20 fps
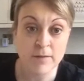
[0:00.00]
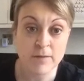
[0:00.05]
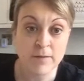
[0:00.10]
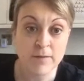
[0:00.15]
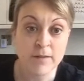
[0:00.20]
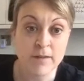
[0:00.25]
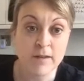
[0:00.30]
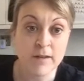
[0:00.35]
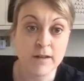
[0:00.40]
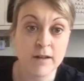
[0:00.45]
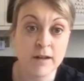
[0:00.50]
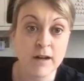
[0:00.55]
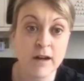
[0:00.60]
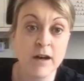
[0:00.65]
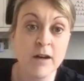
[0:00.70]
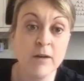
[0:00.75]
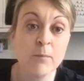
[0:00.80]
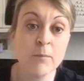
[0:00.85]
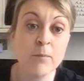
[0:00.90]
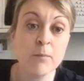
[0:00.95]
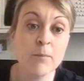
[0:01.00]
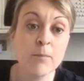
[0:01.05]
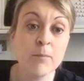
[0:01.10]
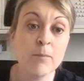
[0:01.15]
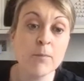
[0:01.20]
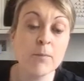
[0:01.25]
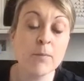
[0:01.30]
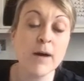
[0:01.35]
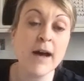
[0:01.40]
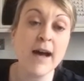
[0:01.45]
Up
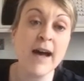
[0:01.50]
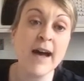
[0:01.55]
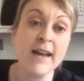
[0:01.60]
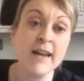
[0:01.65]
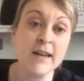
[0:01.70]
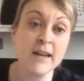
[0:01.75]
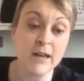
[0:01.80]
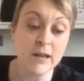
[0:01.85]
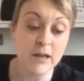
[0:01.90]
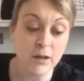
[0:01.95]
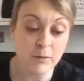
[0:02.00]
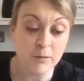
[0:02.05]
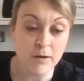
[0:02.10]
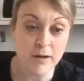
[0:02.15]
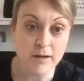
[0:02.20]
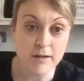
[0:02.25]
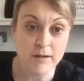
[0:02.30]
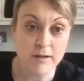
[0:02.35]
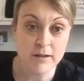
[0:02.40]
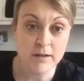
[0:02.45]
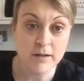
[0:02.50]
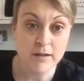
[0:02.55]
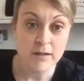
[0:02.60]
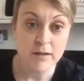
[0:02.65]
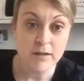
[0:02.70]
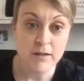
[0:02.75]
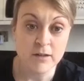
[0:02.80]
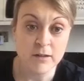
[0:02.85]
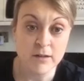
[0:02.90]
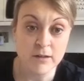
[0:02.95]
and lower.
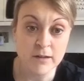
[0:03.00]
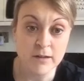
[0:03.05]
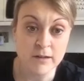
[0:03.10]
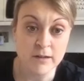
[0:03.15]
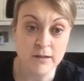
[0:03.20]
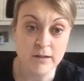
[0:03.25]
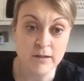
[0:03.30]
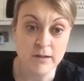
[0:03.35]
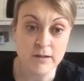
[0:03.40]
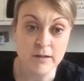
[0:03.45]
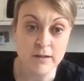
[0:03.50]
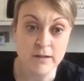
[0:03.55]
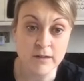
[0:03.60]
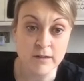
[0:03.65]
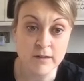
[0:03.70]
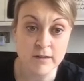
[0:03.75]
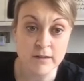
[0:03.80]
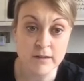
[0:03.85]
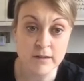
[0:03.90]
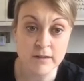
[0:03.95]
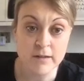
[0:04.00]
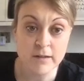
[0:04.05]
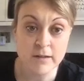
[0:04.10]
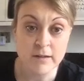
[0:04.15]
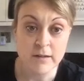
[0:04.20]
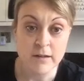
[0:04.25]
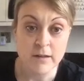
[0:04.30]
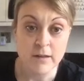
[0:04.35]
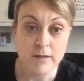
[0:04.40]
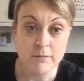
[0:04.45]
Good.
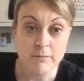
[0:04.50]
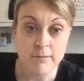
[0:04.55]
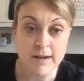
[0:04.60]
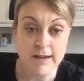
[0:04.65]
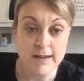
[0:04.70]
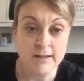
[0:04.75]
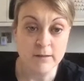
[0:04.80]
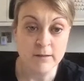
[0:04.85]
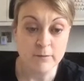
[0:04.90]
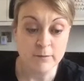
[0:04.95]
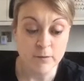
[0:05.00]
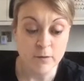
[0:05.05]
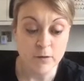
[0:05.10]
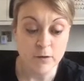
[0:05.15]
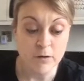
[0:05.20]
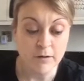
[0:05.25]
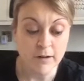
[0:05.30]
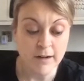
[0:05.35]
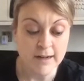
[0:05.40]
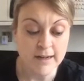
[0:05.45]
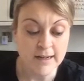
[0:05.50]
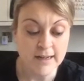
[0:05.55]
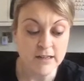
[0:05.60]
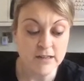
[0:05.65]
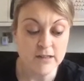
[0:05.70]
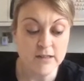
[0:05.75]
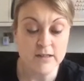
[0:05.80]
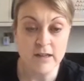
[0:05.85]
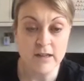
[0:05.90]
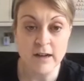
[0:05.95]
3 to 4 on
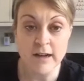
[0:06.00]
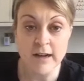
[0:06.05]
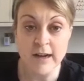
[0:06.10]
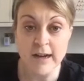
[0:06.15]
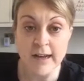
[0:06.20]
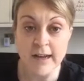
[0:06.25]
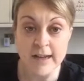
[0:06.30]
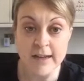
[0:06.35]
each side.